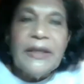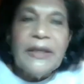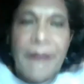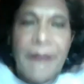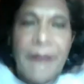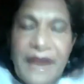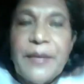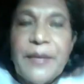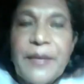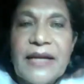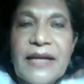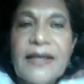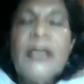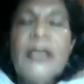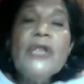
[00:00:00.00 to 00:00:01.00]

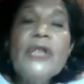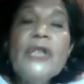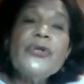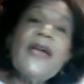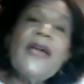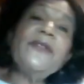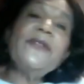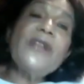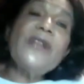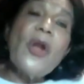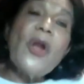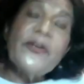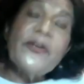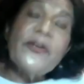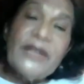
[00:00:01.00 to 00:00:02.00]
Amendment. So there was a
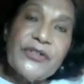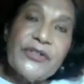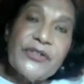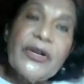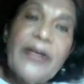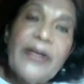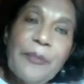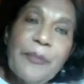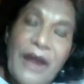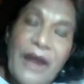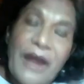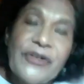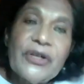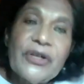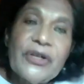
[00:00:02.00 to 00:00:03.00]
lot of external
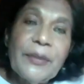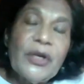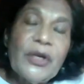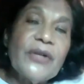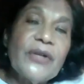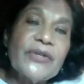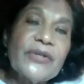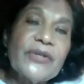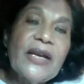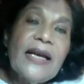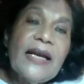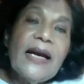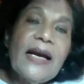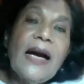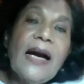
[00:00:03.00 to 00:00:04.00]
pressure because
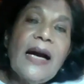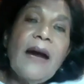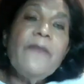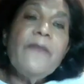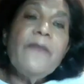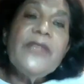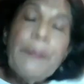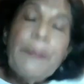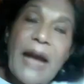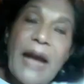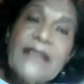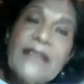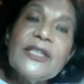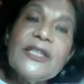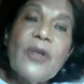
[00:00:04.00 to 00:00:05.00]
with the
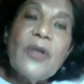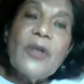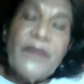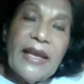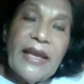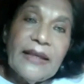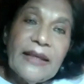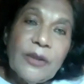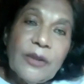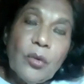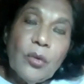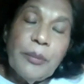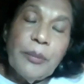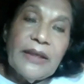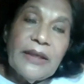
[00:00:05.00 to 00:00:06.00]
passing of the
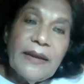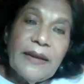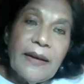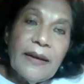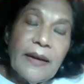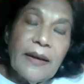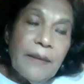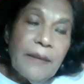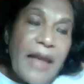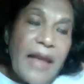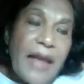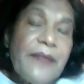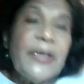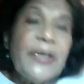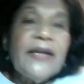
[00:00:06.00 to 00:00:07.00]
Hickenlooper
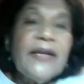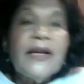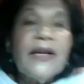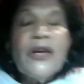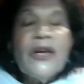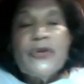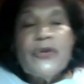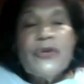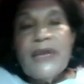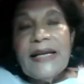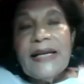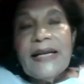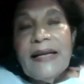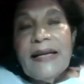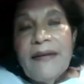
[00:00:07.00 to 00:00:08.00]
Amendment,
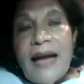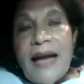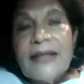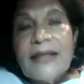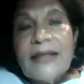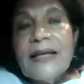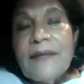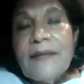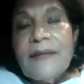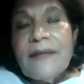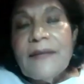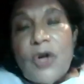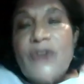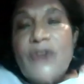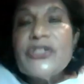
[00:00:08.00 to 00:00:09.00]
Sri Lanka
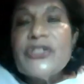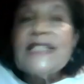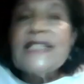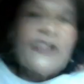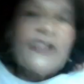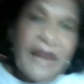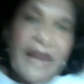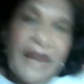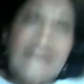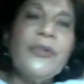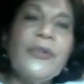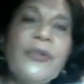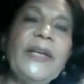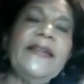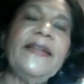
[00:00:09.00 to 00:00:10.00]
lost its
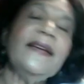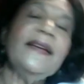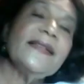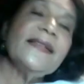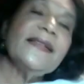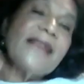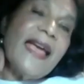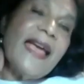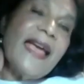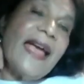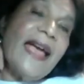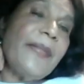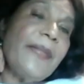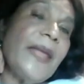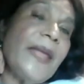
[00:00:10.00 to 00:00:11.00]
creditworthiness
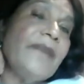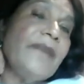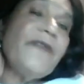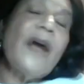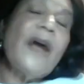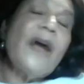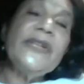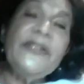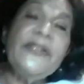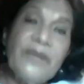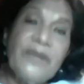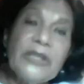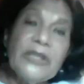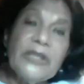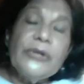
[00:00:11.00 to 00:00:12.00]
and then found it
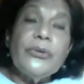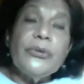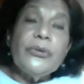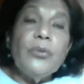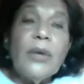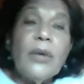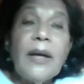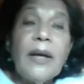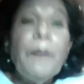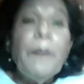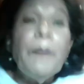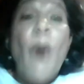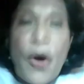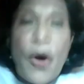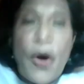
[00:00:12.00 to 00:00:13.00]
difficult to
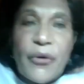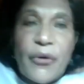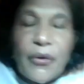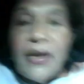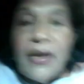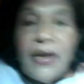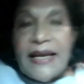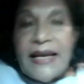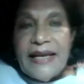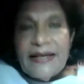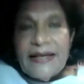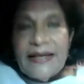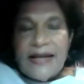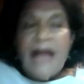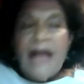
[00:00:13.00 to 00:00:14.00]
borrow
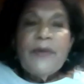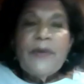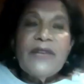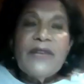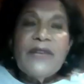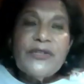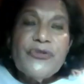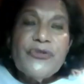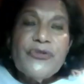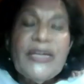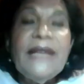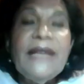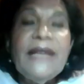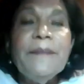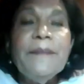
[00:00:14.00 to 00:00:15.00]
in a time of
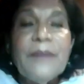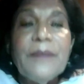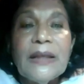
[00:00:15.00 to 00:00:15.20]
extreme